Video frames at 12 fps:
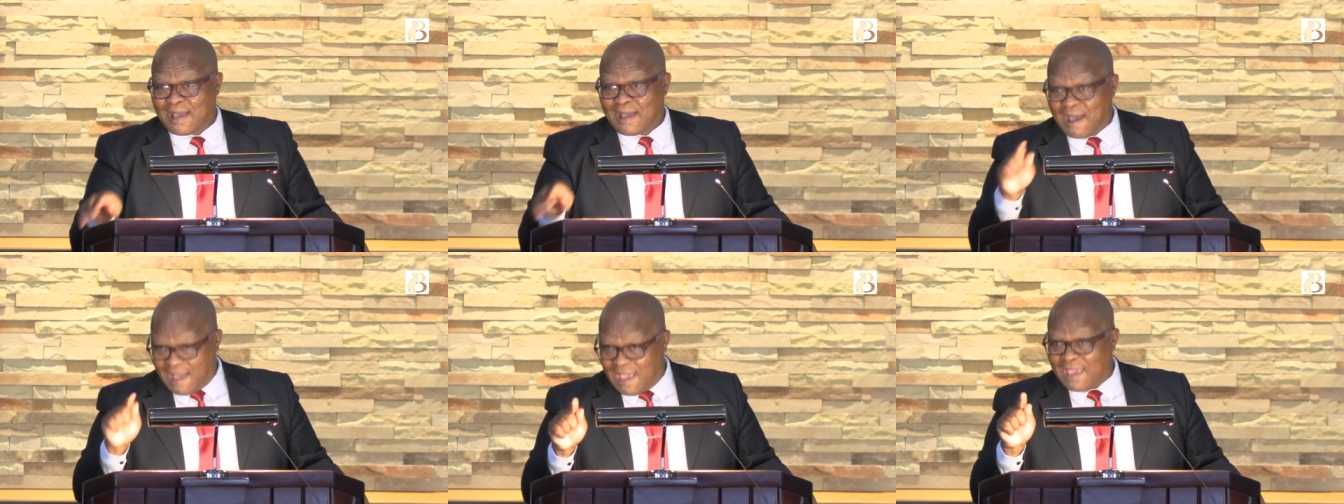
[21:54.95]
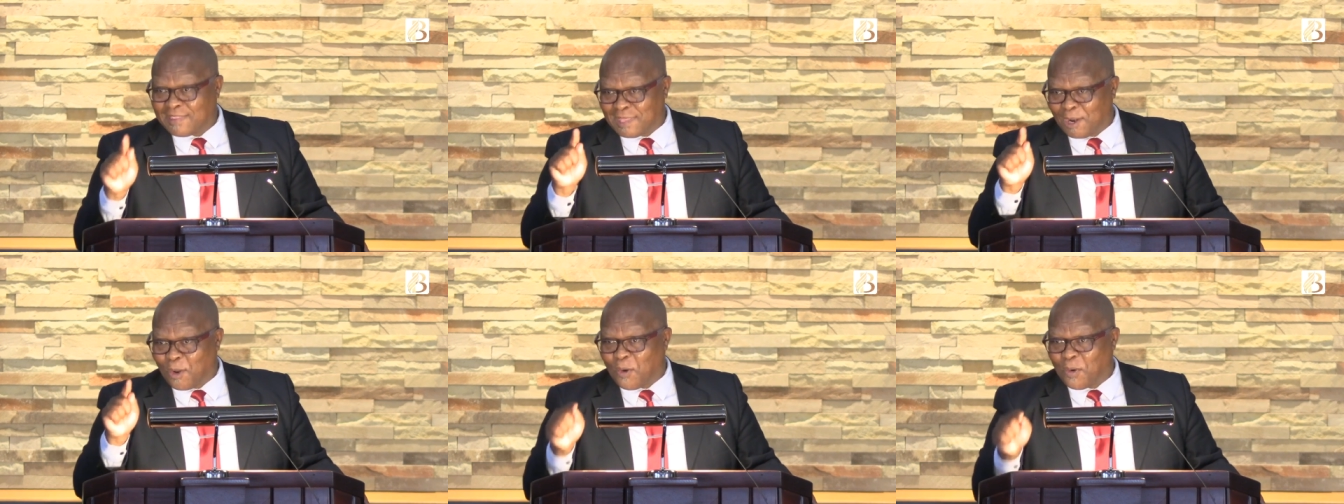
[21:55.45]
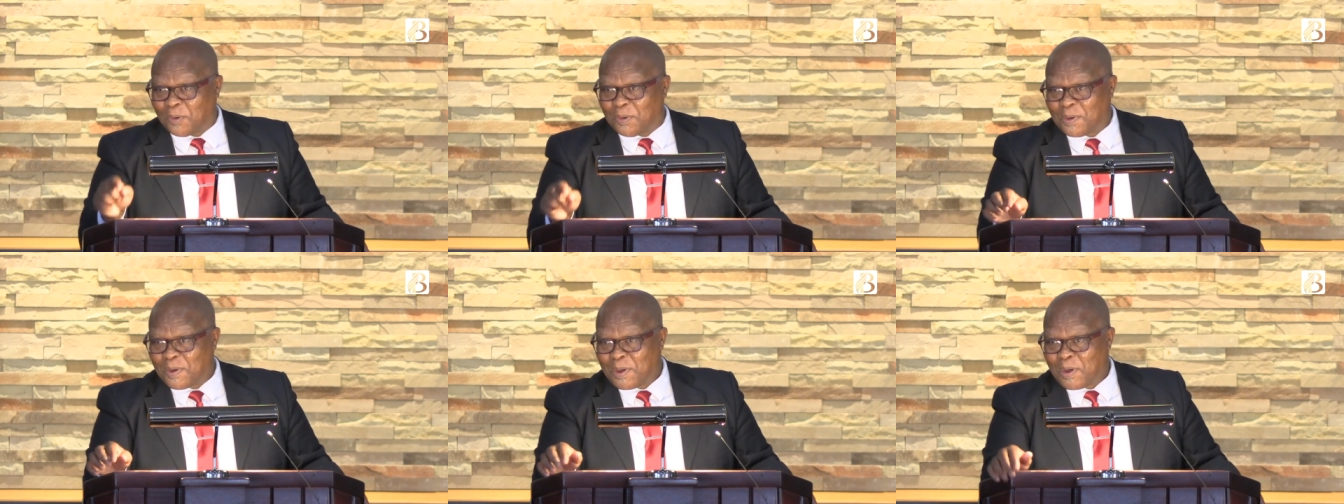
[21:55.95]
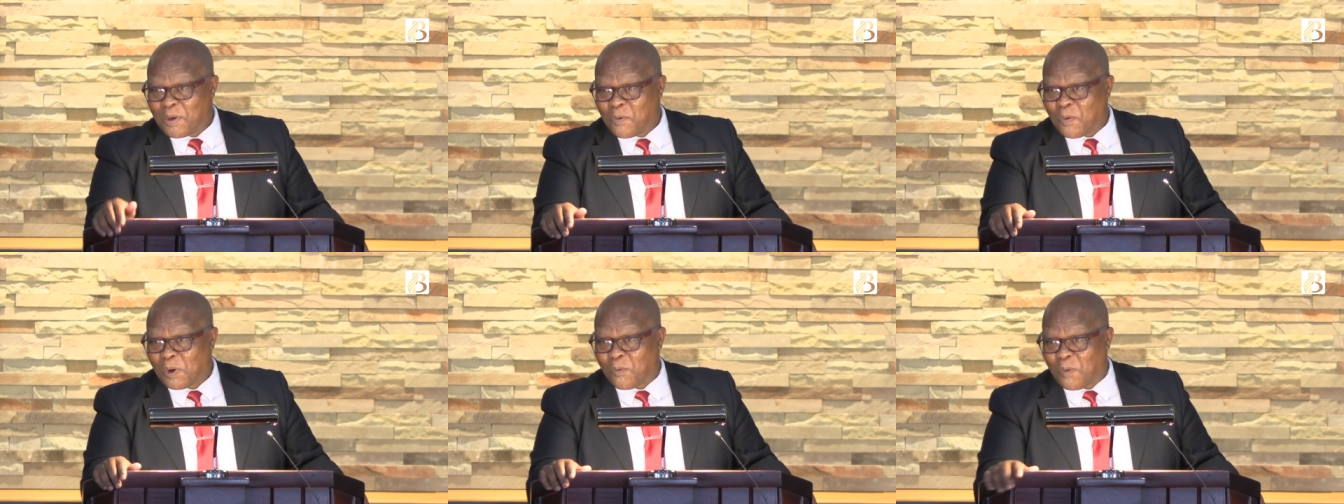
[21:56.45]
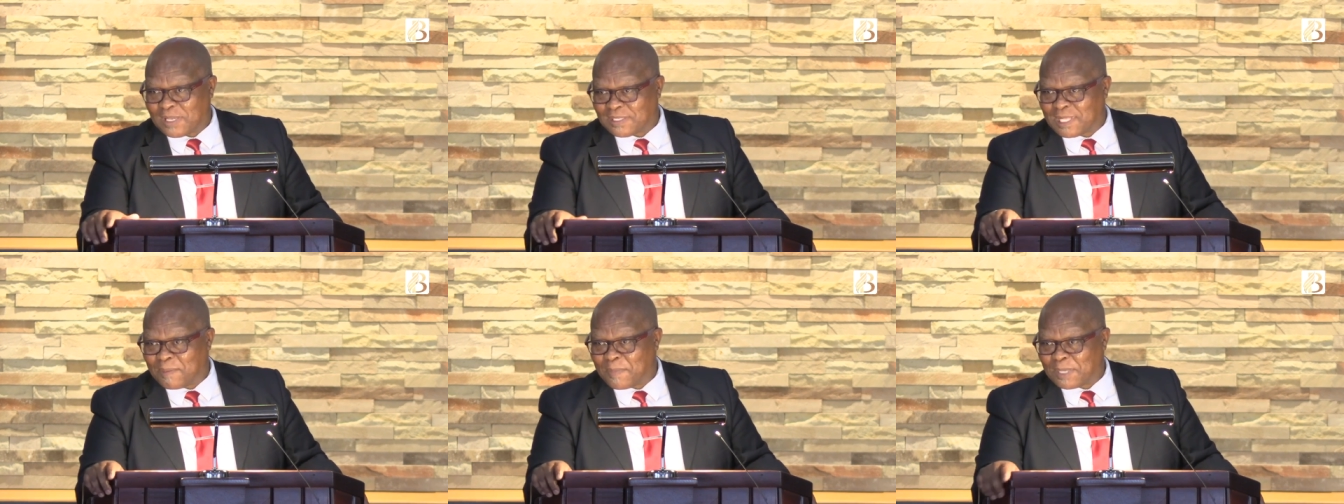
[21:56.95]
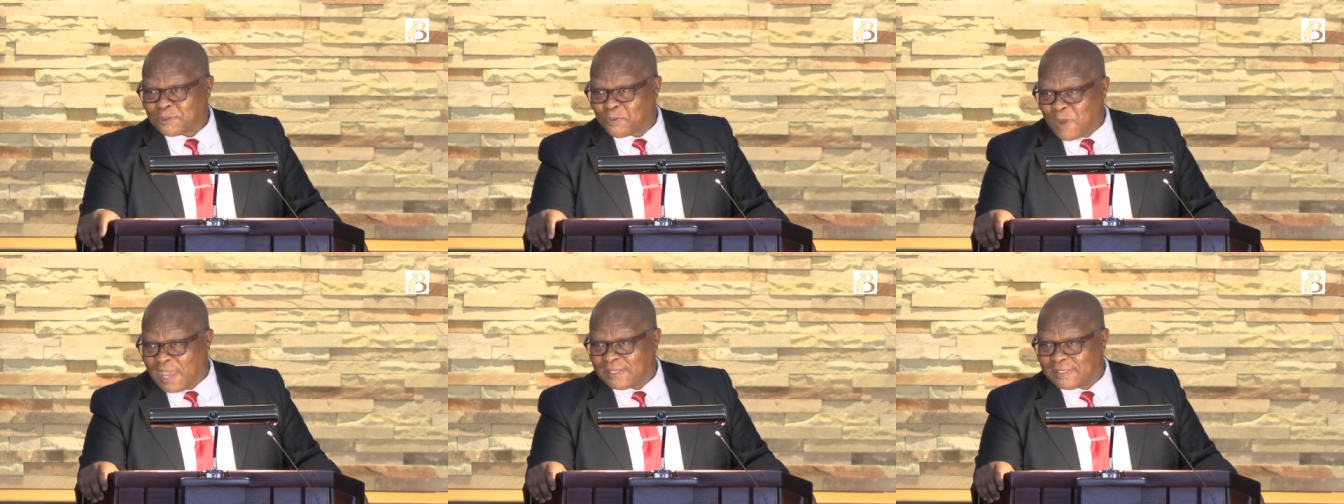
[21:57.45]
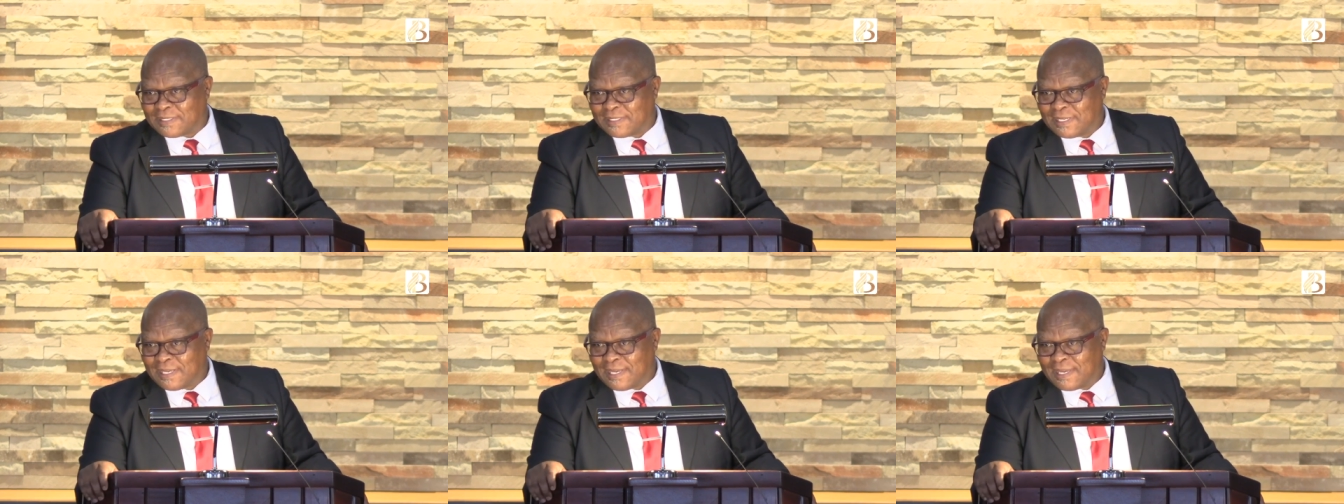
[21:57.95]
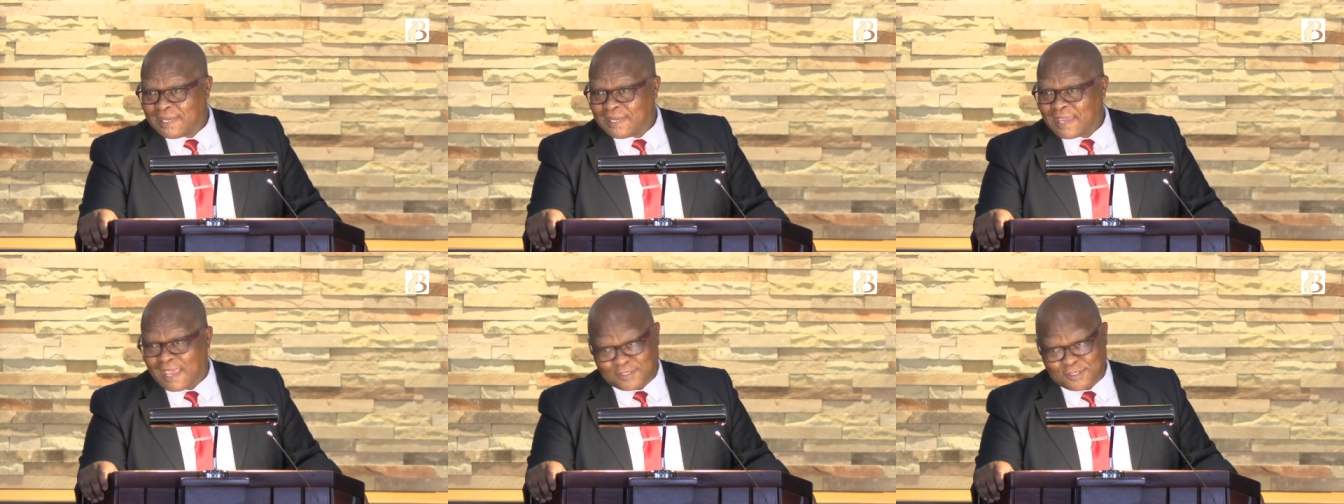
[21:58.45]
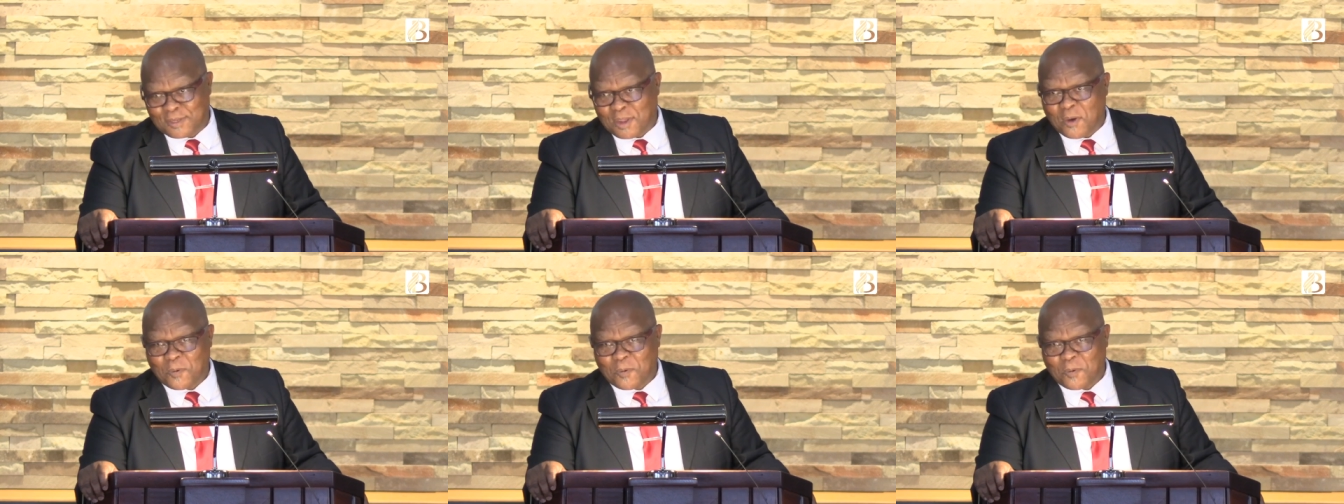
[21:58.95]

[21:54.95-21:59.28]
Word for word: I, the Lord, will wash them as white as snow.